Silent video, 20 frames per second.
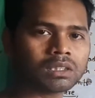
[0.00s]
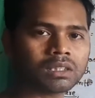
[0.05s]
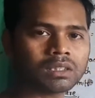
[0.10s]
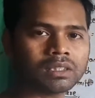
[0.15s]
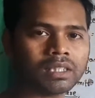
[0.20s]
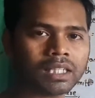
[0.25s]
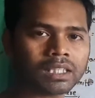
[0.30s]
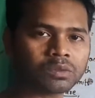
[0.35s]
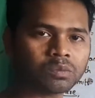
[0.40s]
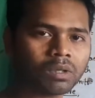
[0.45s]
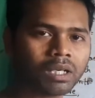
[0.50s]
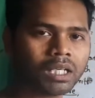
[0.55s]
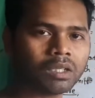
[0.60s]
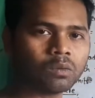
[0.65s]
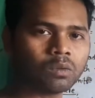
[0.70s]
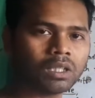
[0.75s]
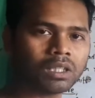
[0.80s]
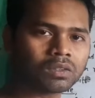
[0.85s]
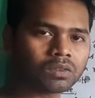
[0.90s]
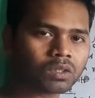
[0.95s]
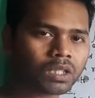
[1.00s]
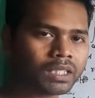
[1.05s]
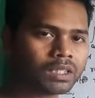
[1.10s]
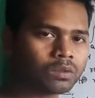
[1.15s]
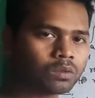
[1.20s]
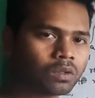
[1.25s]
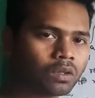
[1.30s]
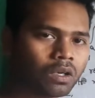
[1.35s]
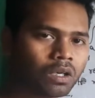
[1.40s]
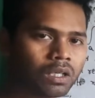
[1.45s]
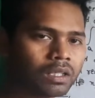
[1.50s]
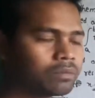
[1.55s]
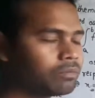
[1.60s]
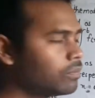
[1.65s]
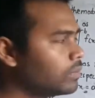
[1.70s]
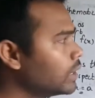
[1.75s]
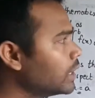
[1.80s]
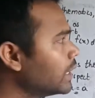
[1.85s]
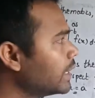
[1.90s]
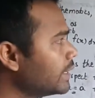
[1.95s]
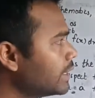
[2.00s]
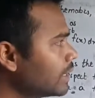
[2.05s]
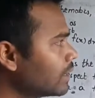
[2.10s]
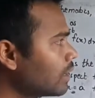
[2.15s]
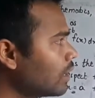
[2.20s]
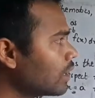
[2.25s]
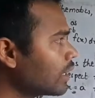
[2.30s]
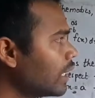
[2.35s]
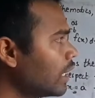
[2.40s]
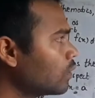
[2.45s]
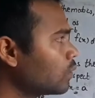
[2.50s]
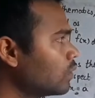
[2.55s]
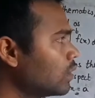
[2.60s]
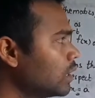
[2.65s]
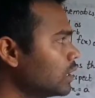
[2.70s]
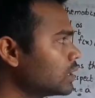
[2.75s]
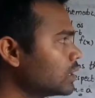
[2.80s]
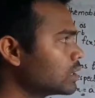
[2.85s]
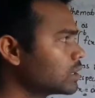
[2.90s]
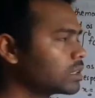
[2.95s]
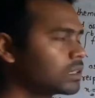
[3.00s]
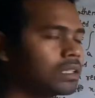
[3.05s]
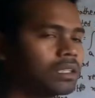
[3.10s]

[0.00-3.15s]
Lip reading: That's why we'll try to learn integral calculus